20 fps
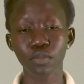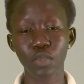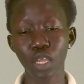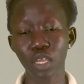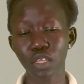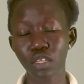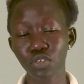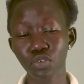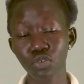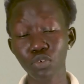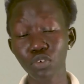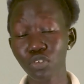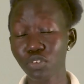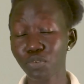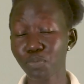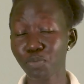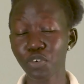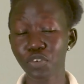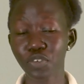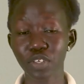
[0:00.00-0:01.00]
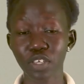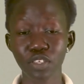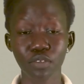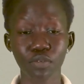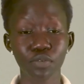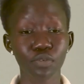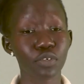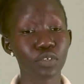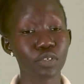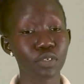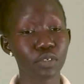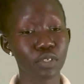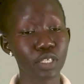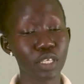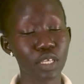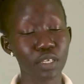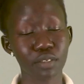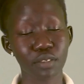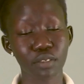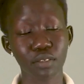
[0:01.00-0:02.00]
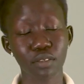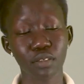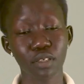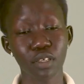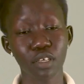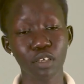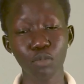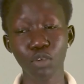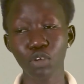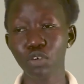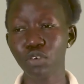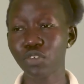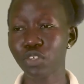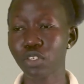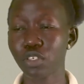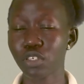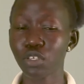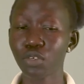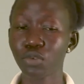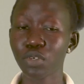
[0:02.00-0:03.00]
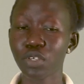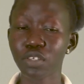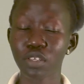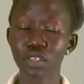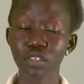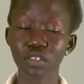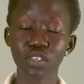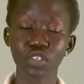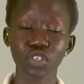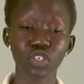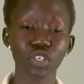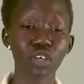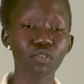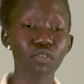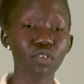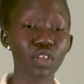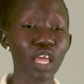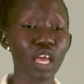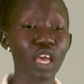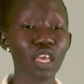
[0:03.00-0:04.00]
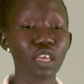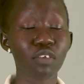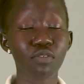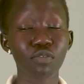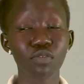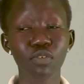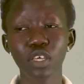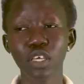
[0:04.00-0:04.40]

It is good to process food, yes, because it increases the shelf life,